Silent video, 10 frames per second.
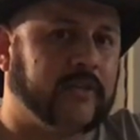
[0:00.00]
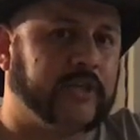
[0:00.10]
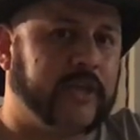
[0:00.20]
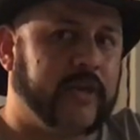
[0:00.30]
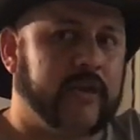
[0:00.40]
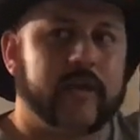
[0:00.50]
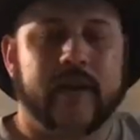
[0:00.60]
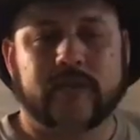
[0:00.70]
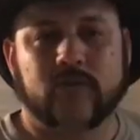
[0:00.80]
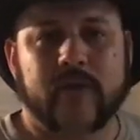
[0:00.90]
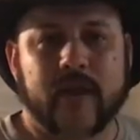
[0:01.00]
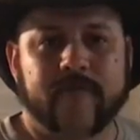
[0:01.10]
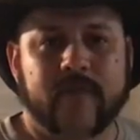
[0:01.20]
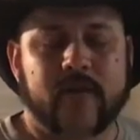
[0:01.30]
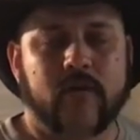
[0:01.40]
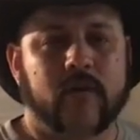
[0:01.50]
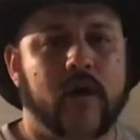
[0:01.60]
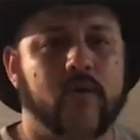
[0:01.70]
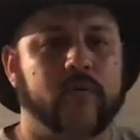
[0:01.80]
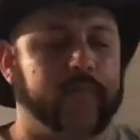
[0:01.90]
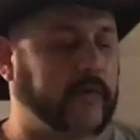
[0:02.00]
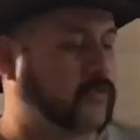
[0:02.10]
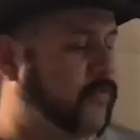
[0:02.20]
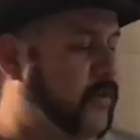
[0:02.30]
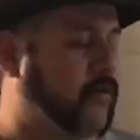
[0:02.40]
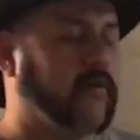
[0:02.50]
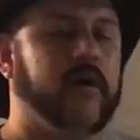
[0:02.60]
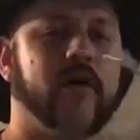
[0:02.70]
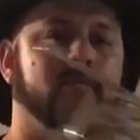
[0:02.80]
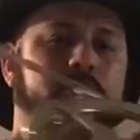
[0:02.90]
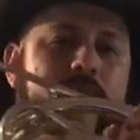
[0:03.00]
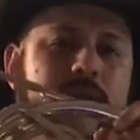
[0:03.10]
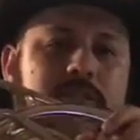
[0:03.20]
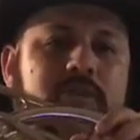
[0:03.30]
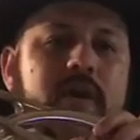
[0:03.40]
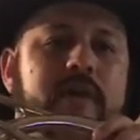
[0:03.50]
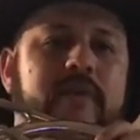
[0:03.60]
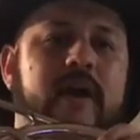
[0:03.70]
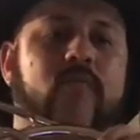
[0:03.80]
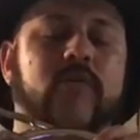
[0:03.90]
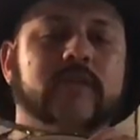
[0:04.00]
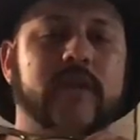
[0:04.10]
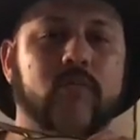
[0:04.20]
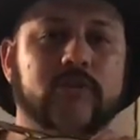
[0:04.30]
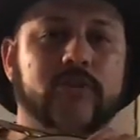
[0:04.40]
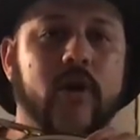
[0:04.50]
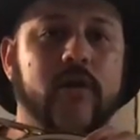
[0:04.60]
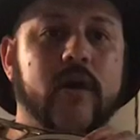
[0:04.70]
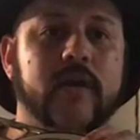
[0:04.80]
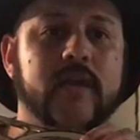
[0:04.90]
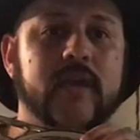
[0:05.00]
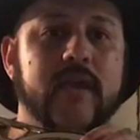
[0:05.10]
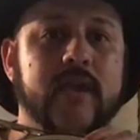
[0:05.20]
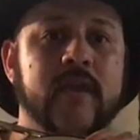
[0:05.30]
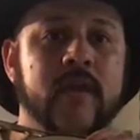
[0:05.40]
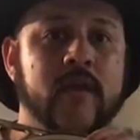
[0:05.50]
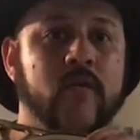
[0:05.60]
G. And it's okay to finger along with me. So finger along with me. Let's try that. Once again, we're starting on E.